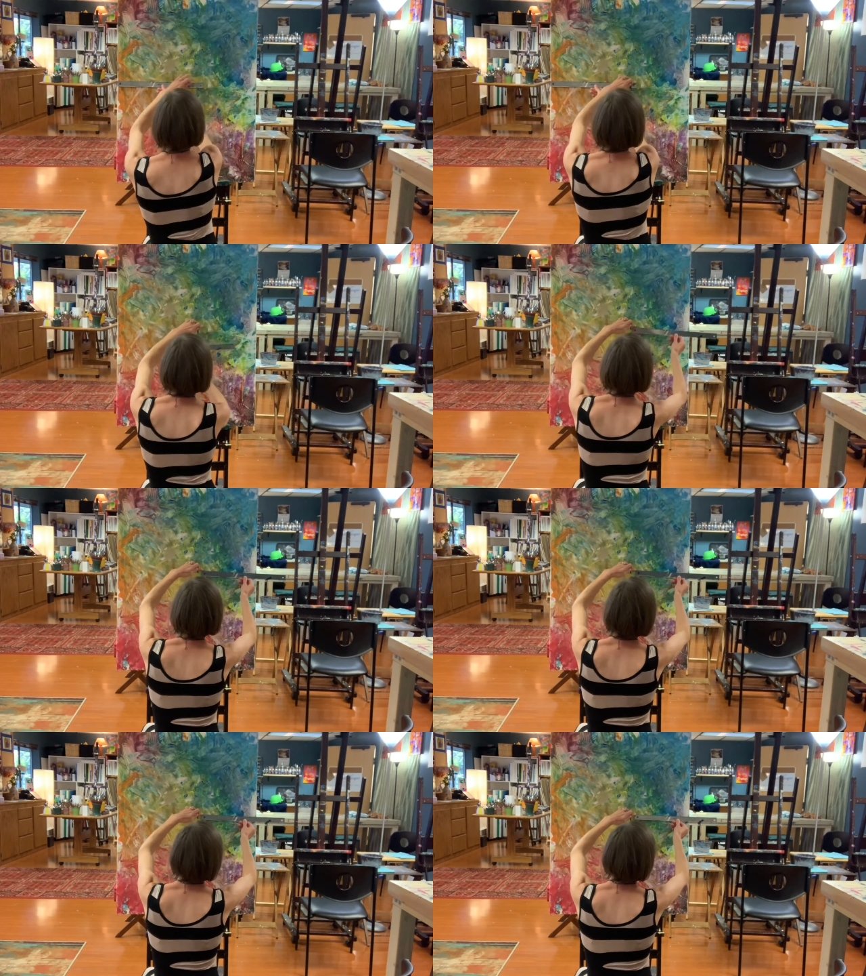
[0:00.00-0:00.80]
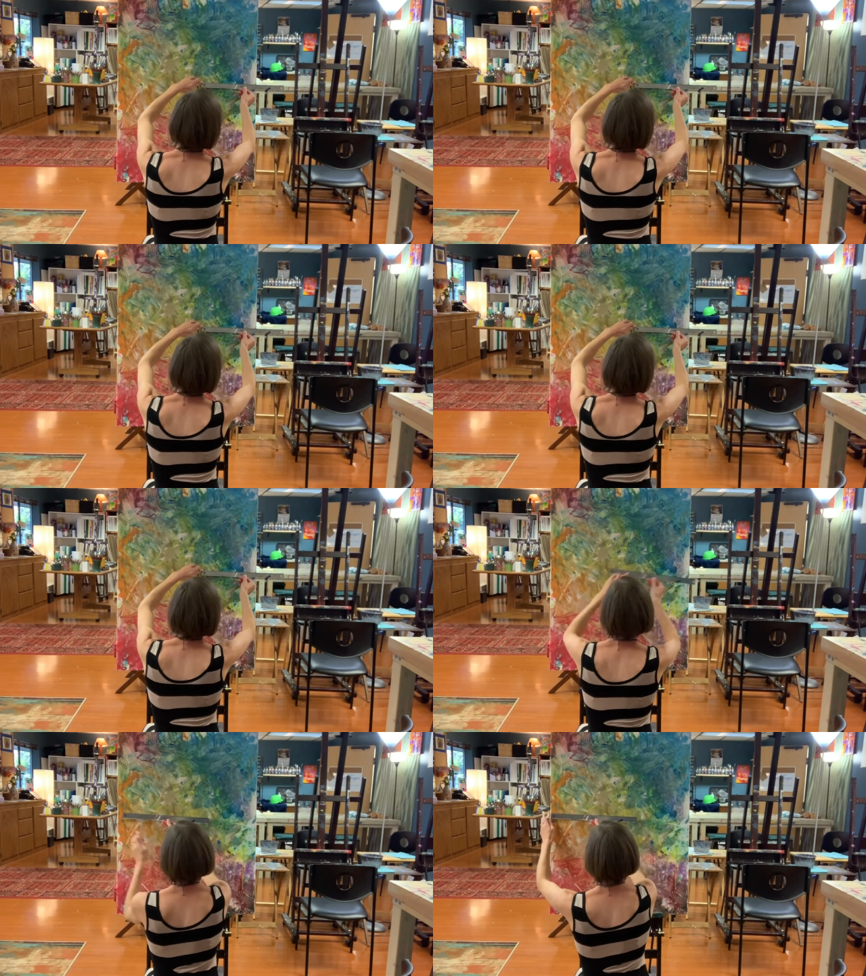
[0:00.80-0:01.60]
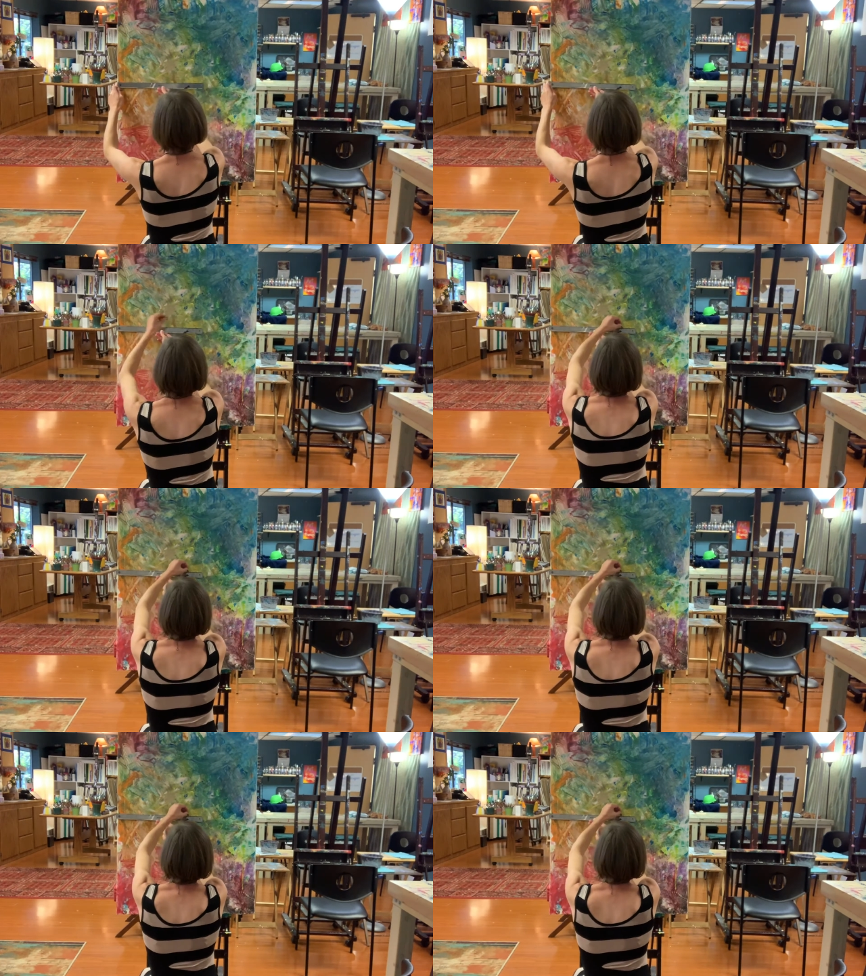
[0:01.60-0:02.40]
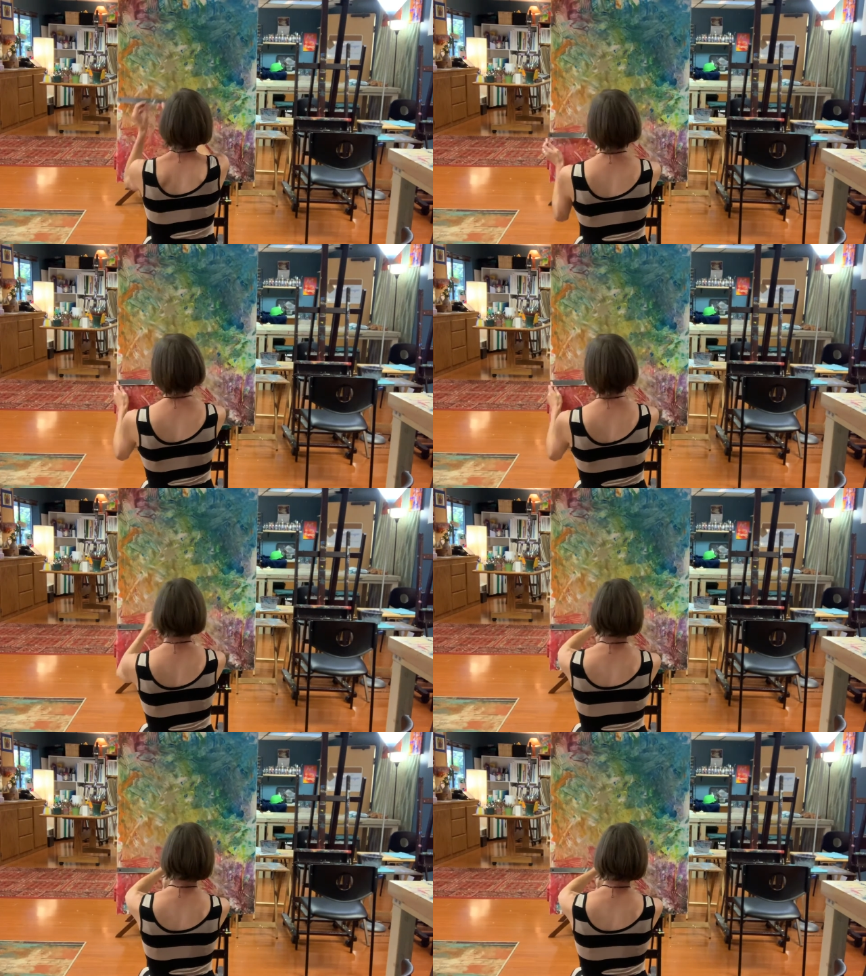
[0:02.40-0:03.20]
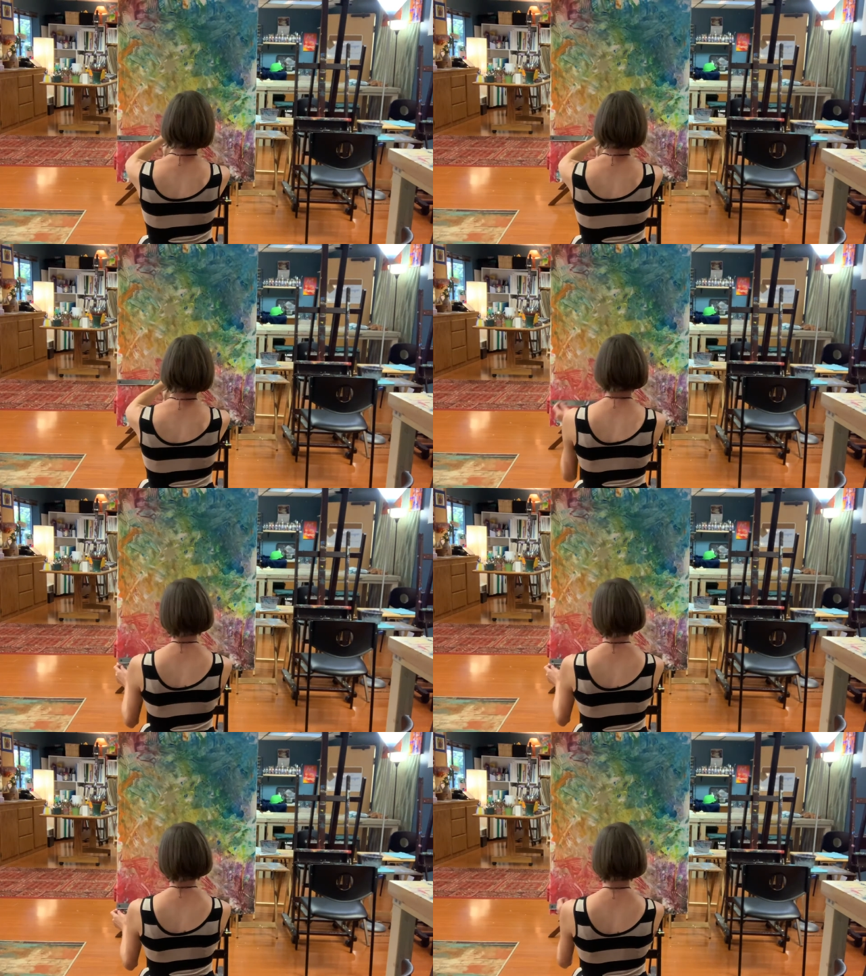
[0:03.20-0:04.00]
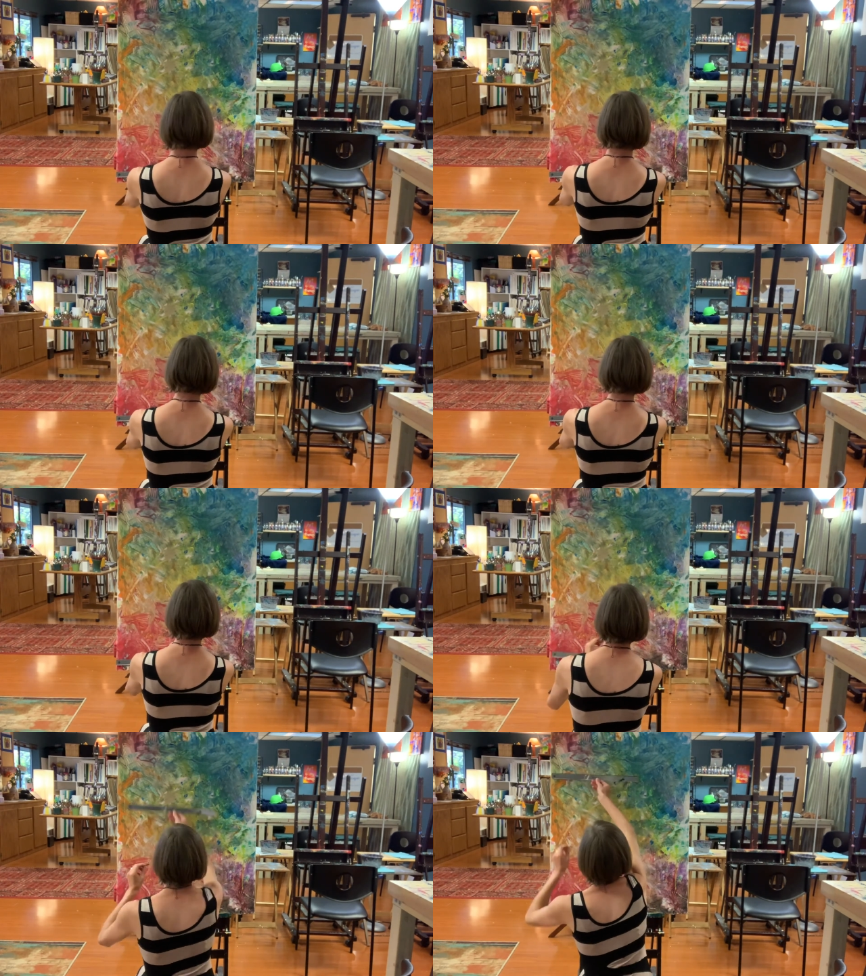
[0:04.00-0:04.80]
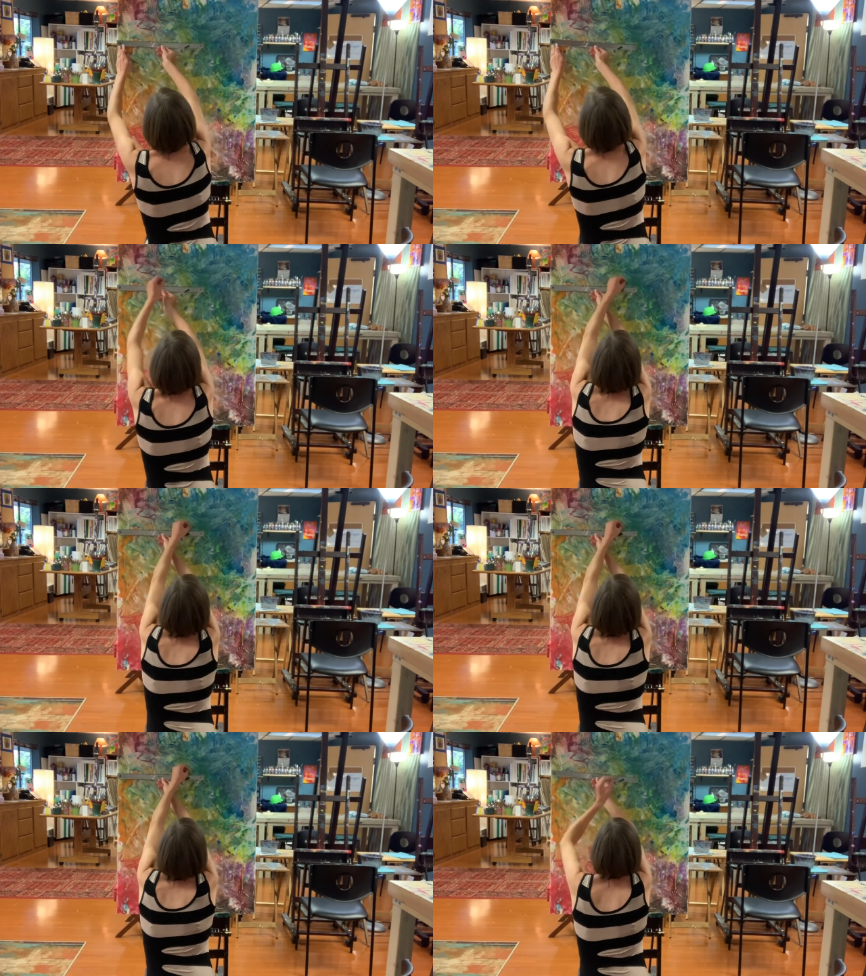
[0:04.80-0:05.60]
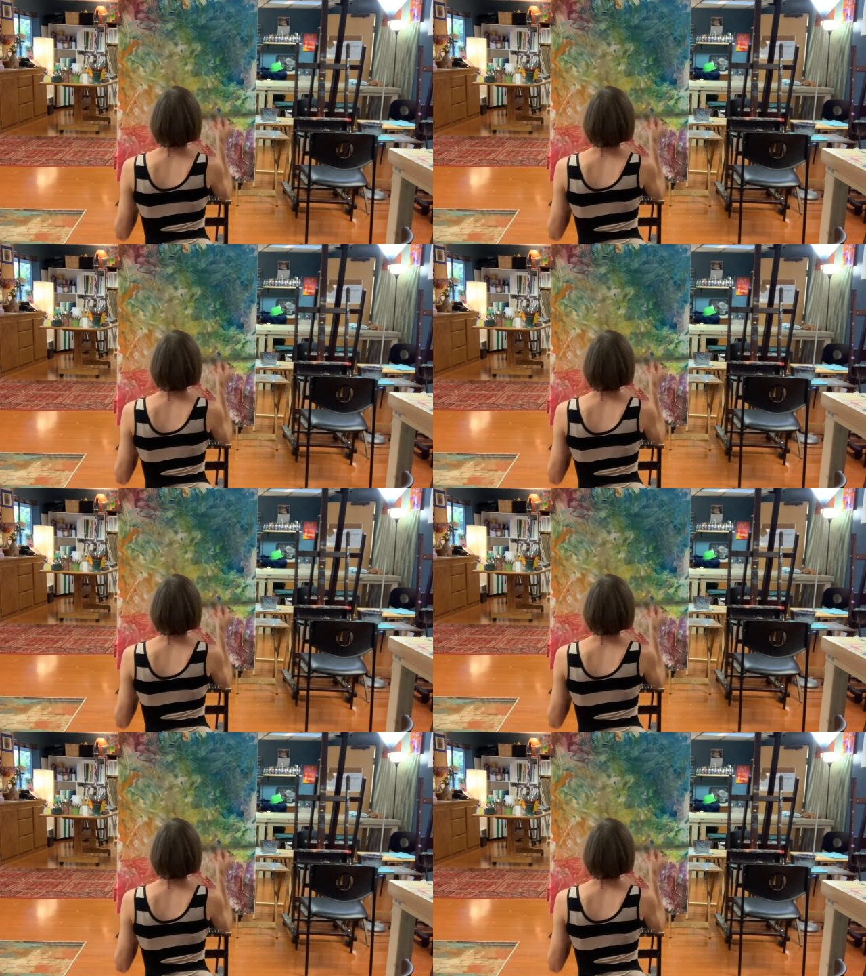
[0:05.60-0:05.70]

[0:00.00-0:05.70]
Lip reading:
(no speaker visible)